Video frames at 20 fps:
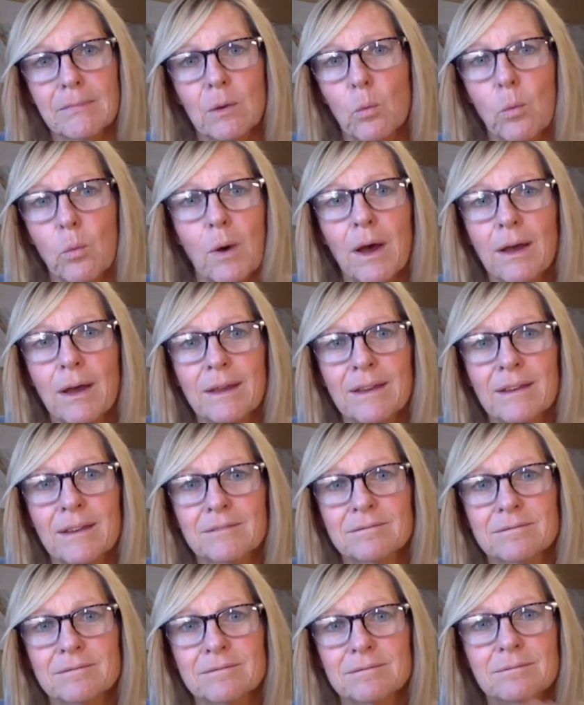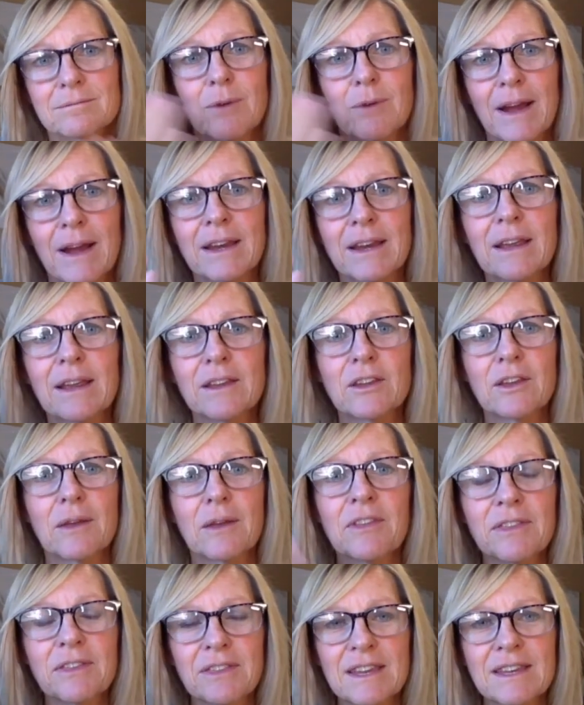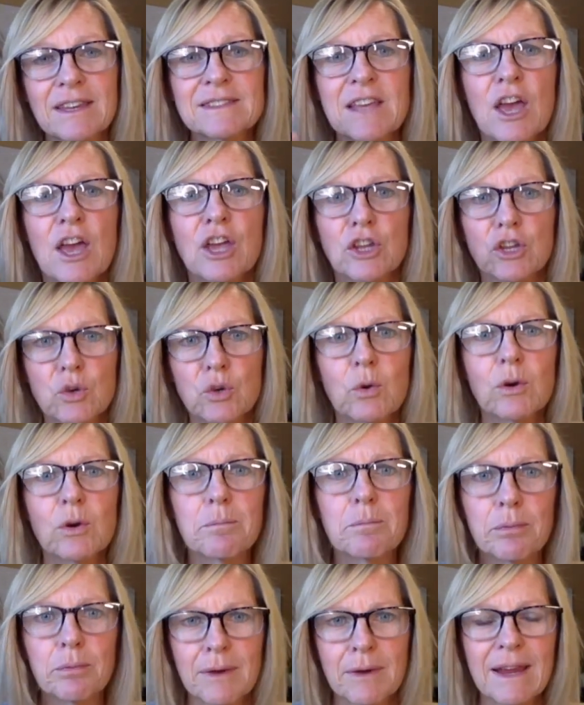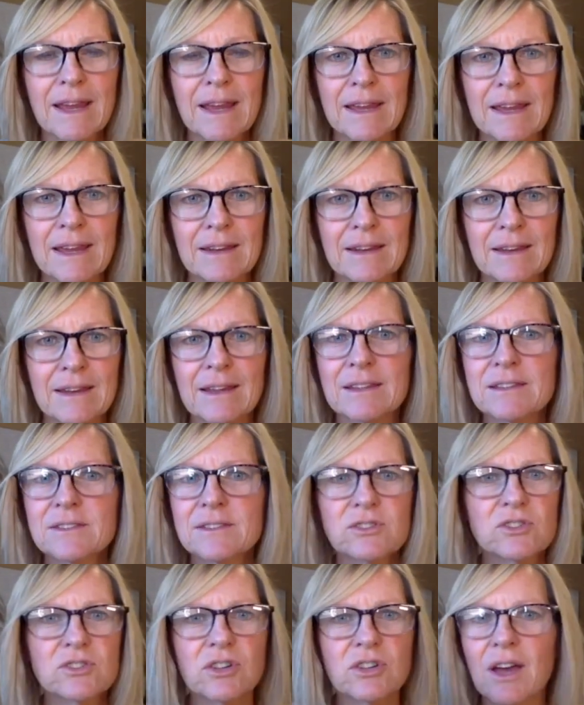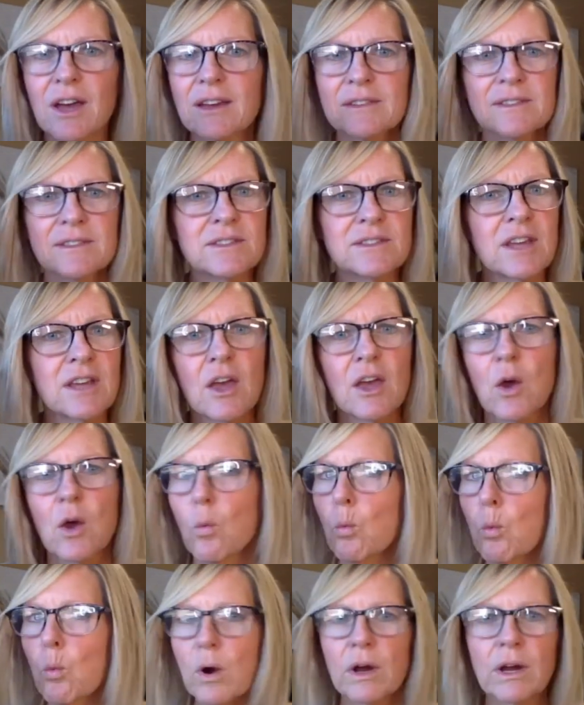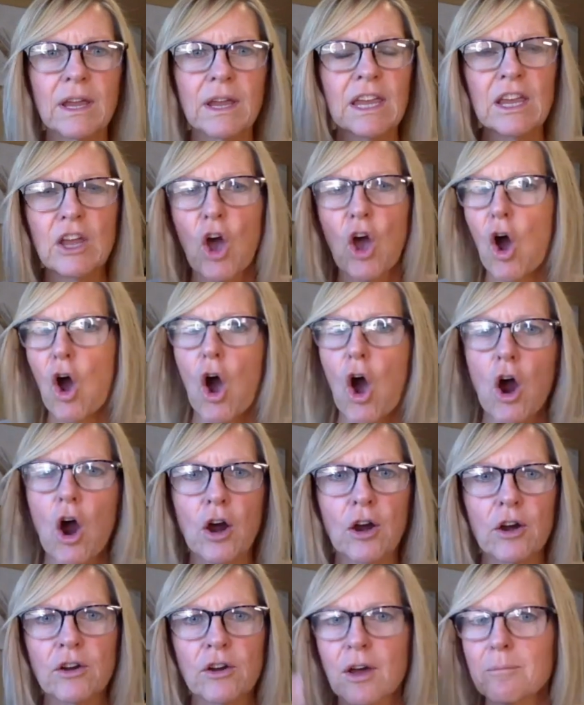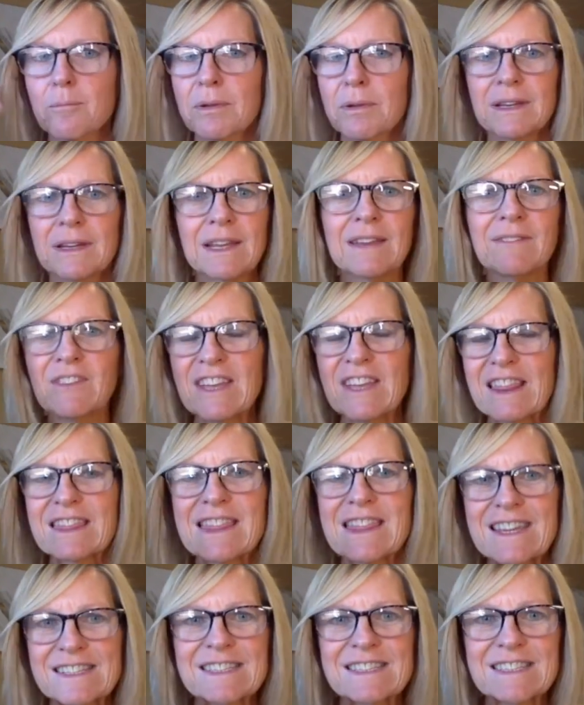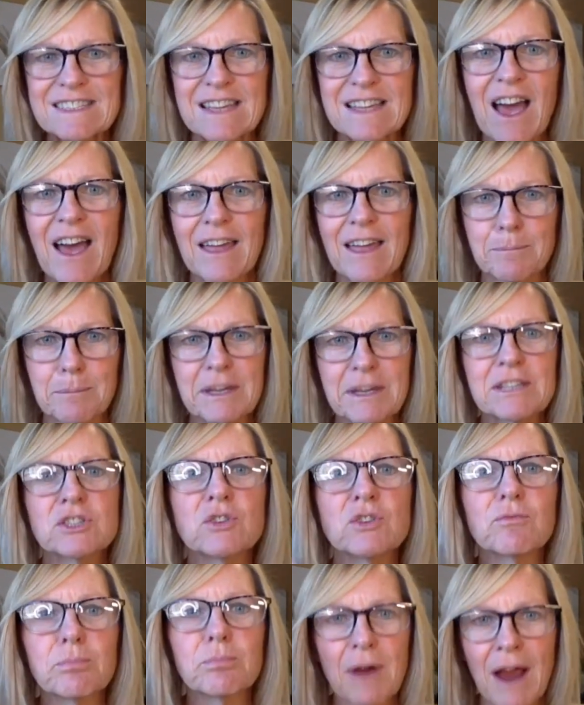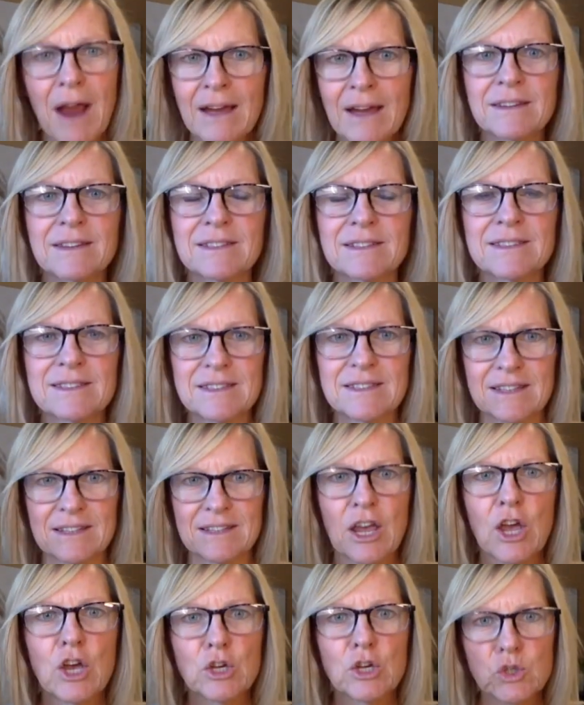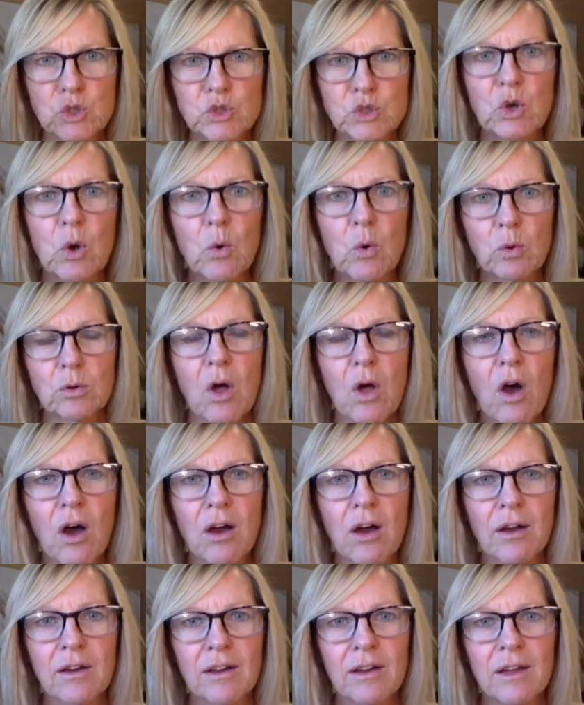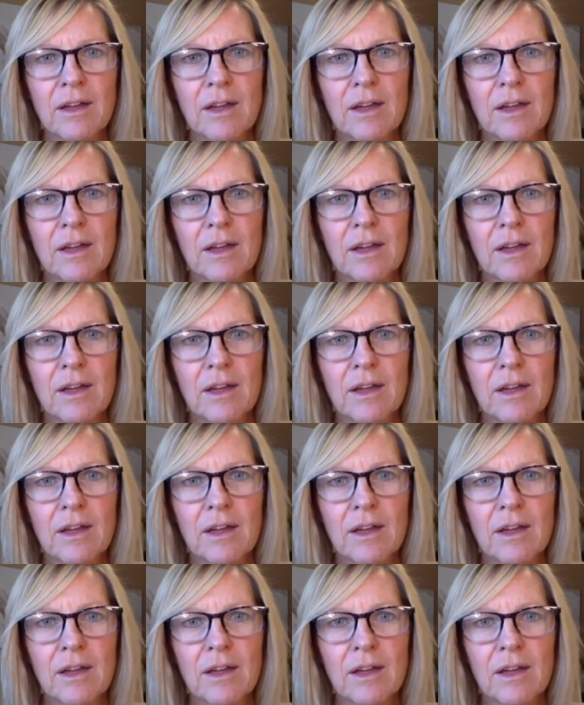Why? The thing is, your brain is just working hard on believing this side because you practiced it so long.